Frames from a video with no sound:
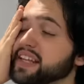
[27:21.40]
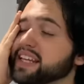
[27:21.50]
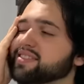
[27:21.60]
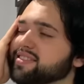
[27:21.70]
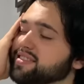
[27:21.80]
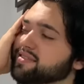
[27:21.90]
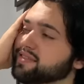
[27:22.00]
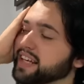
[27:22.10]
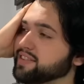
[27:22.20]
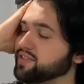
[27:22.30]
it's
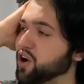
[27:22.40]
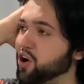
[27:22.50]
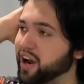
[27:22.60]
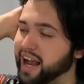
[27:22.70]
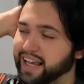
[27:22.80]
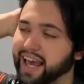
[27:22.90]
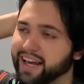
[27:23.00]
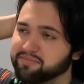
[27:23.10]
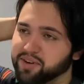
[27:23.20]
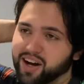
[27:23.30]
hard. I
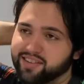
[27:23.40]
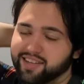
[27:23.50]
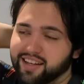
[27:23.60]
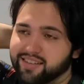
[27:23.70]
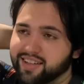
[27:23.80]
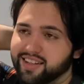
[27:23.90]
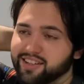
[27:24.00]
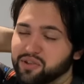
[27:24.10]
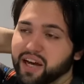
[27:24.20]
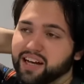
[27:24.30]
can't process it.
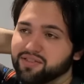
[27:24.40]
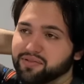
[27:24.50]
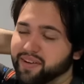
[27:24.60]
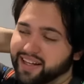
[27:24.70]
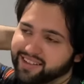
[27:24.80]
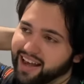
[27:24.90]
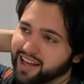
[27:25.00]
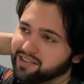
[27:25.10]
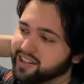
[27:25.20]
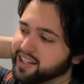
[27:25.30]
You guys are
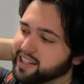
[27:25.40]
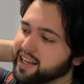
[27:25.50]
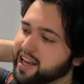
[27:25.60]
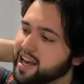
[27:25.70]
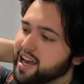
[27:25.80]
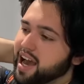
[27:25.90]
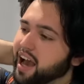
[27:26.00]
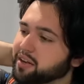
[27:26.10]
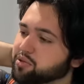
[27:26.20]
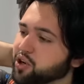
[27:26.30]
fantastic.
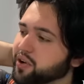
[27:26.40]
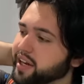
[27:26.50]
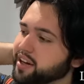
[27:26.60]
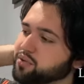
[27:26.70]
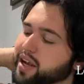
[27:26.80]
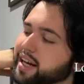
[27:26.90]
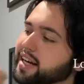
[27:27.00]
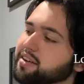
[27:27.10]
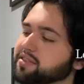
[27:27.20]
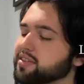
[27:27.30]
I am growing at a rate
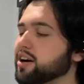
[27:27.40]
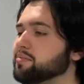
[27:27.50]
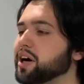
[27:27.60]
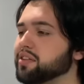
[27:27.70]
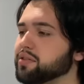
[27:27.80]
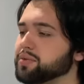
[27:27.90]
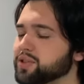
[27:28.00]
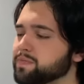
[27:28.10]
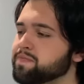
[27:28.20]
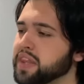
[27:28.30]
I never thought
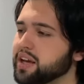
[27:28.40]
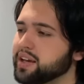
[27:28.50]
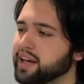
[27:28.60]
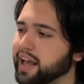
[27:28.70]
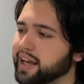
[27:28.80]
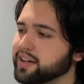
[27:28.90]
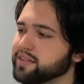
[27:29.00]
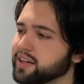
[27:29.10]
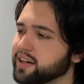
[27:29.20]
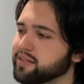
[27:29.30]
possible,
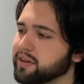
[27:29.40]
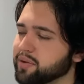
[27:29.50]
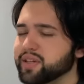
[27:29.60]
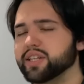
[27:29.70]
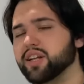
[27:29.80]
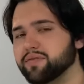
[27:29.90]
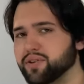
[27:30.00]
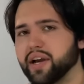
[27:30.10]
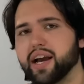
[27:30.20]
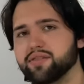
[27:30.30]
and I really love
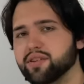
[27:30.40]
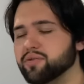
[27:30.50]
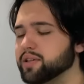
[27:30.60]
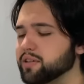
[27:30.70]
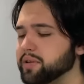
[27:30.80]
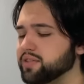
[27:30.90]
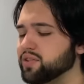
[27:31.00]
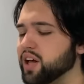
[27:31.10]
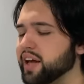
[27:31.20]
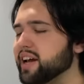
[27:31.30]
you guys, and it really means
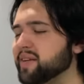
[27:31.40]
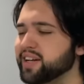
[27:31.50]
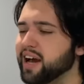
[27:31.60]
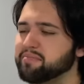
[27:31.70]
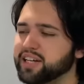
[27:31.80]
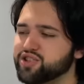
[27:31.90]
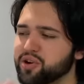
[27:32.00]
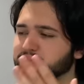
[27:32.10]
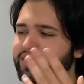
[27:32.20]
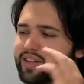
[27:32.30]
a lot. And I made
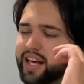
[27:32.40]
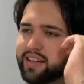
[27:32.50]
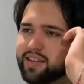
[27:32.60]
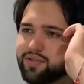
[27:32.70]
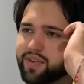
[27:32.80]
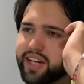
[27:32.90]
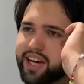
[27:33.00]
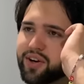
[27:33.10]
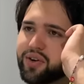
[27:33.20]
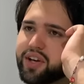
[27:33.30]
jokes in like this
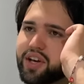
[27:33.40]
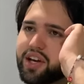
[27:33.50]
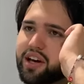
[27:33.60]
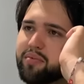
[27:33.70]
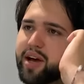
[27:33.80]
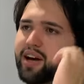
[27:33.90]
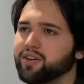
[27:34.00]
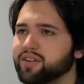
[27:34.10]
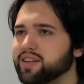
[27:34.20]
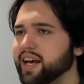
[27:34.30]
video
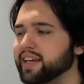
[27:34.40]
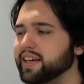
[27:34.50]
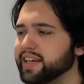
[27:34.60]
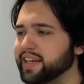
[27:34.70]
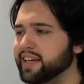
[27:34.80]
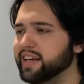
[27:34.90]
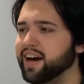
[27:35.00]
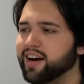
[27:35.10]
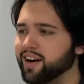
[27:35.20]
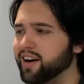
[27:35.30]
about like hee hee
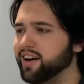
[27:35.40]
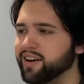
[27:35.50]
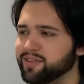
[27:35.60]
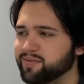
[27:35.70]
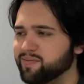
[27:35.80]
ha ha.